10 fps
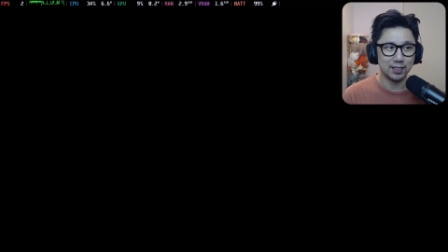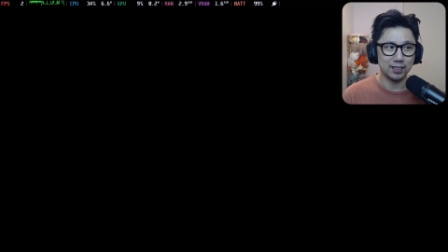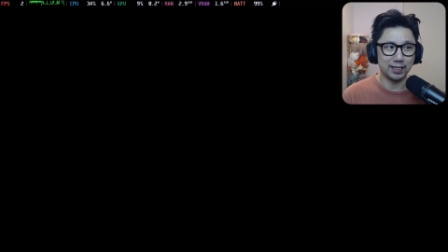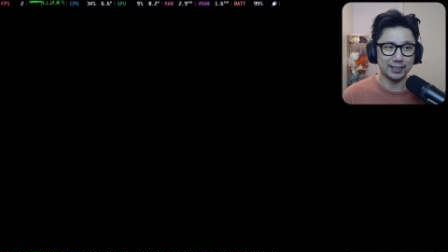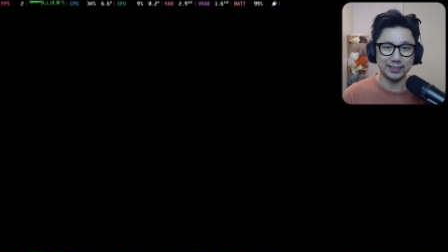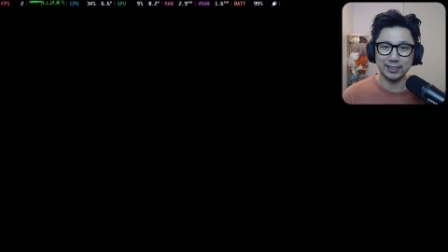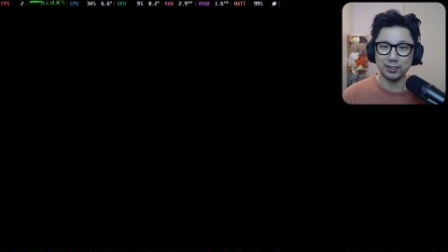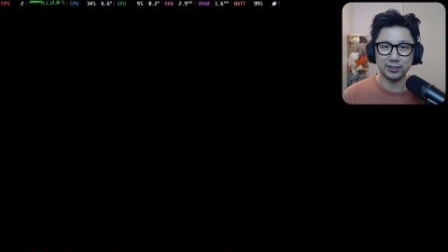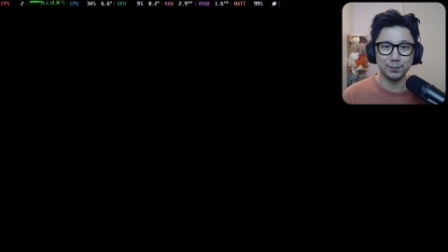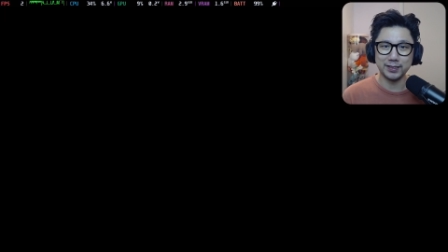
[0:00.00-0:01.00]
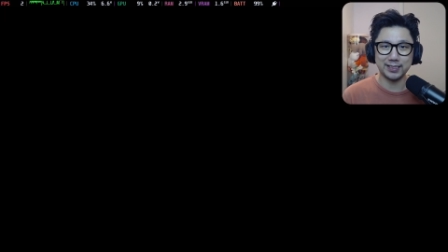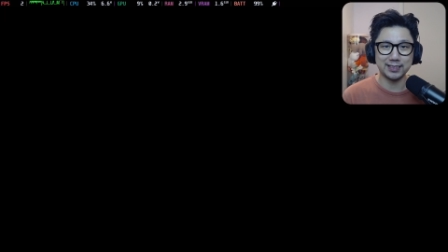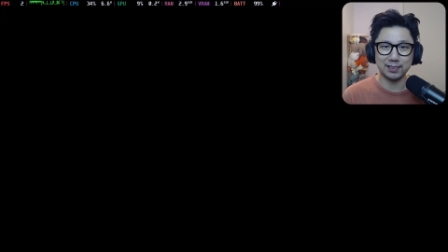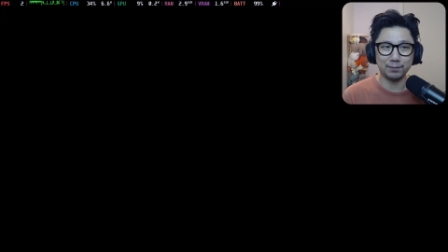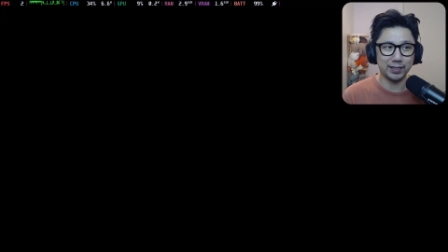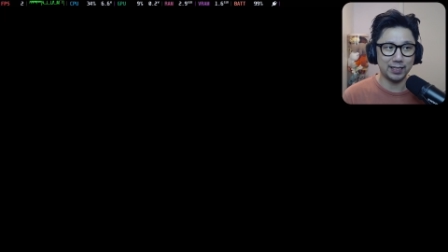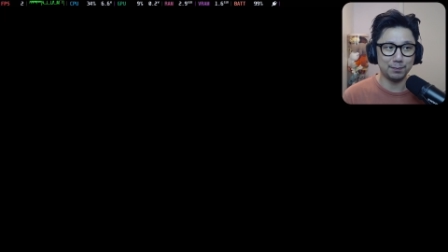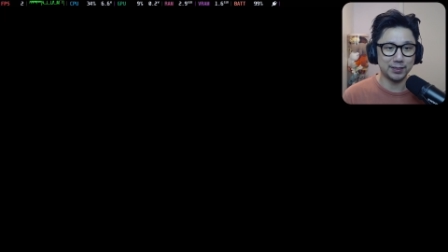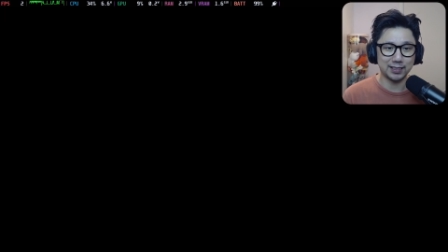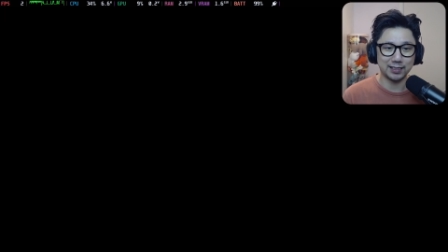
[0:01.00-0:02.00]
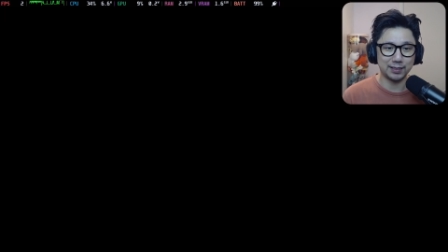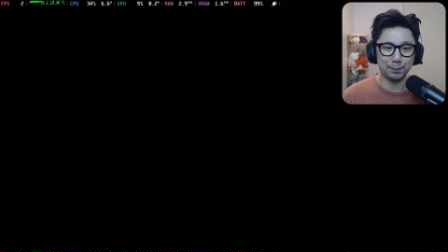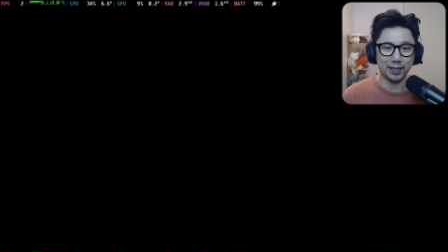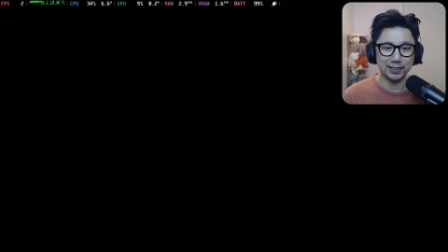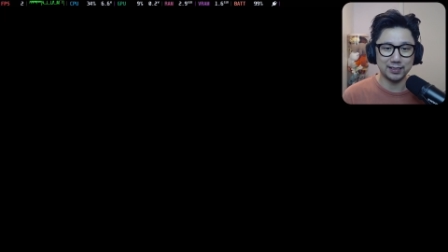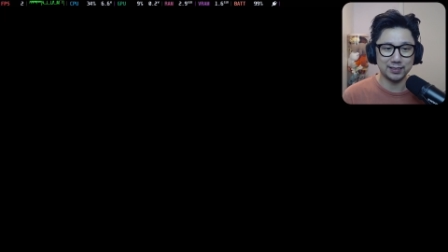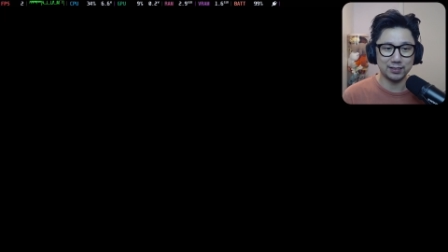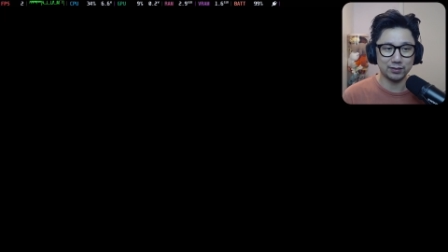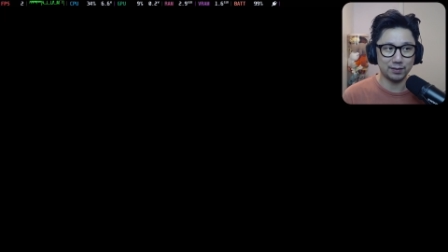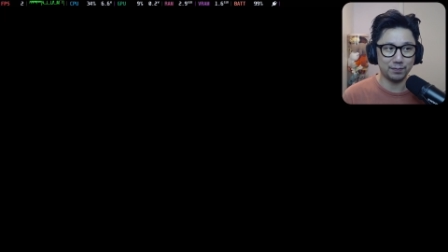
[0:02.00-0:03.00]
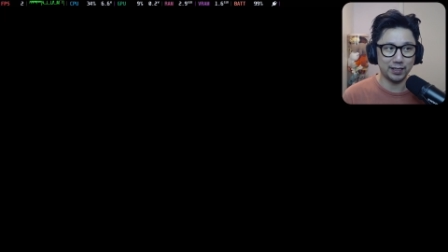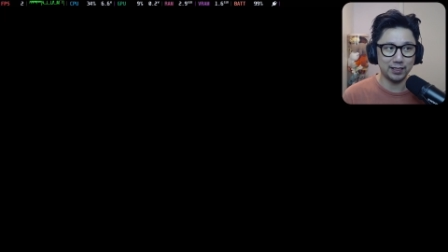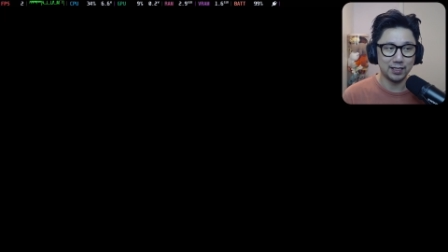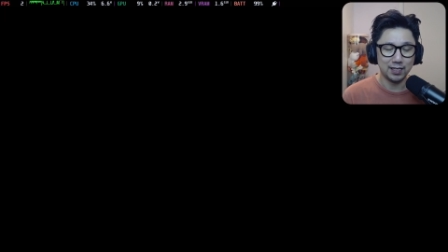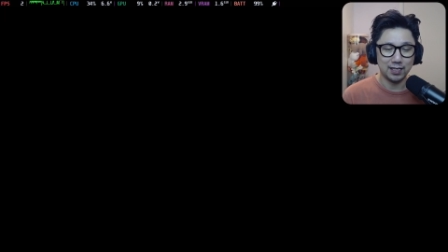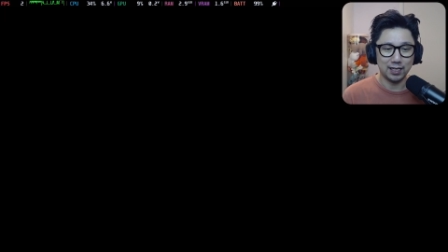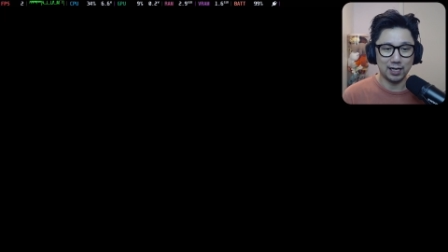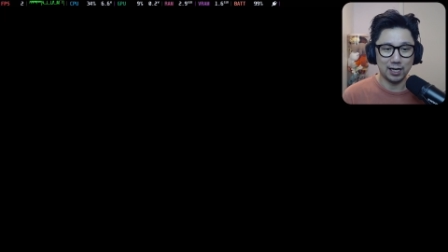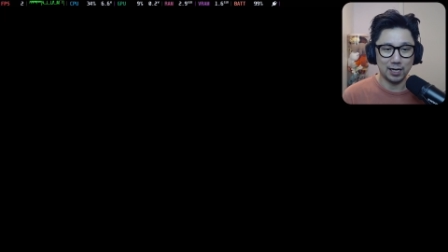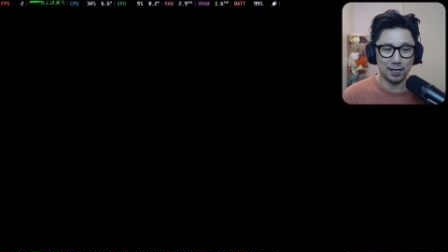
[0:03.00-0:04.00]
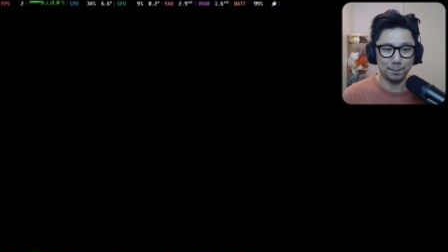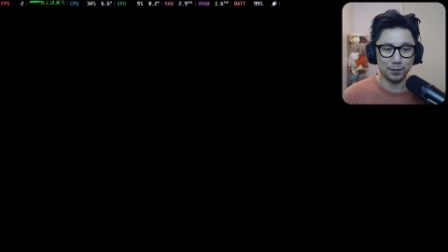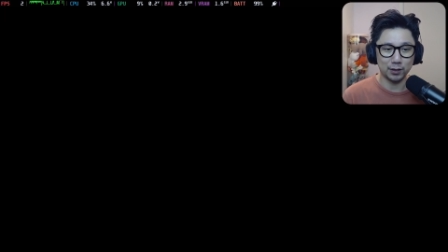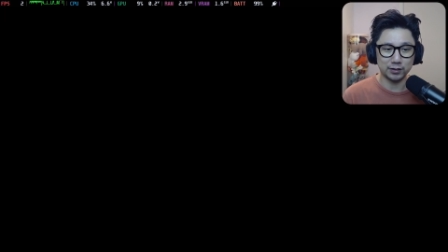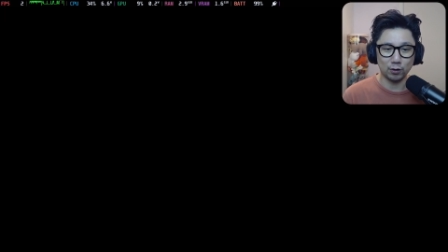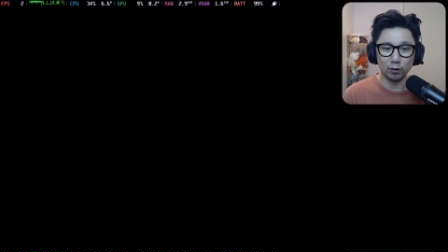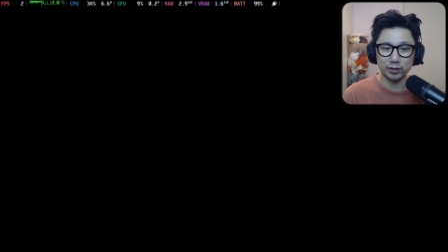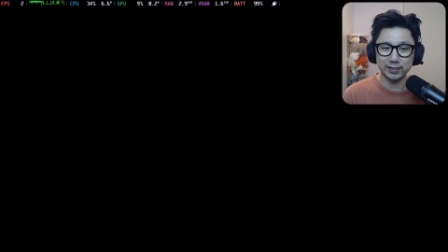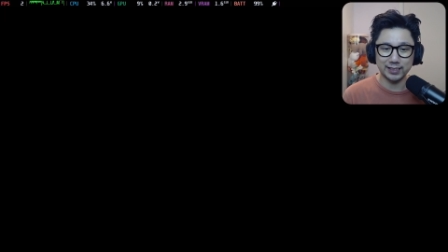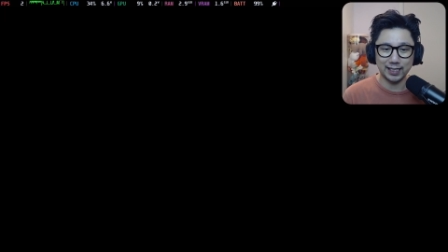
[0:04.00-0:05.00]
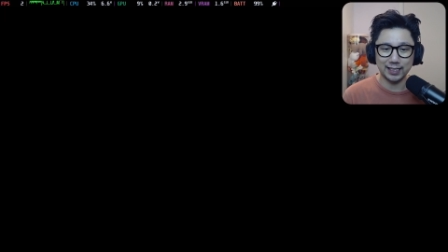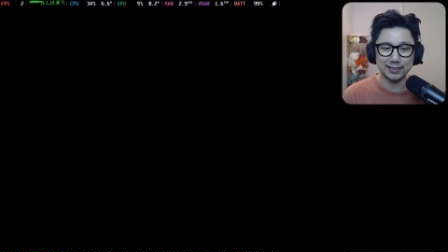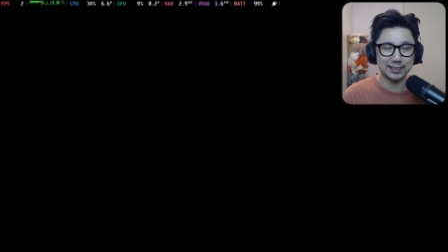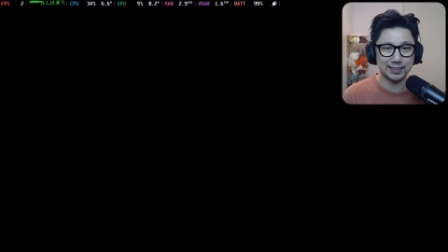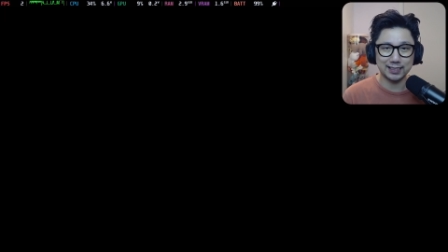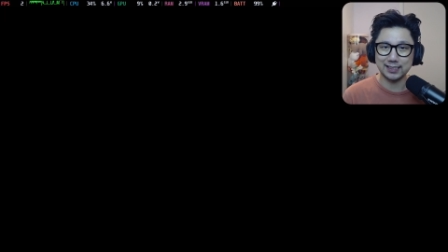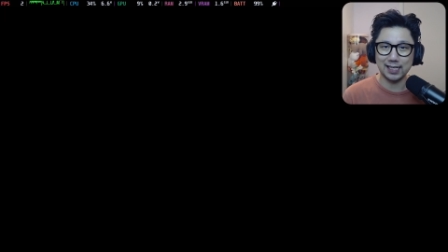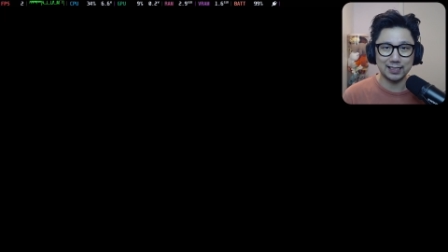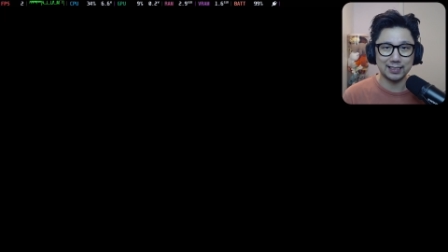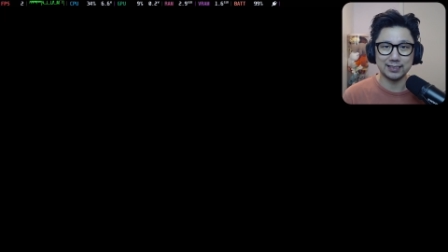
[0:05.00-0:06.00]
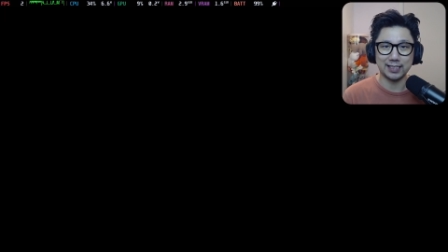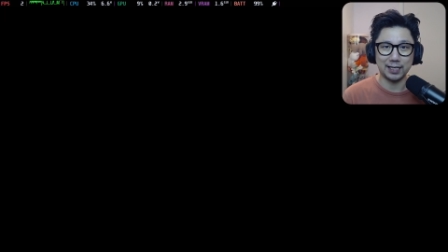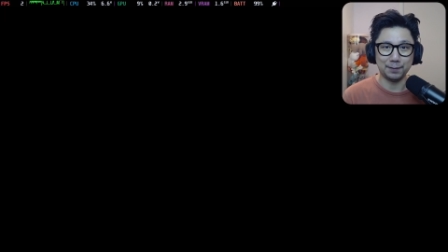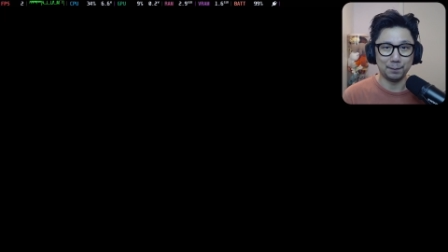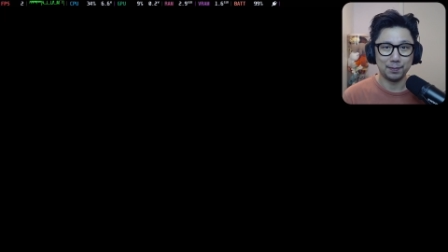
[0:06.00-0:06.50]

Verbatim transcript: Like it's either it's missing something, missing a dependency or something, uh, because all the settings is exactly the same.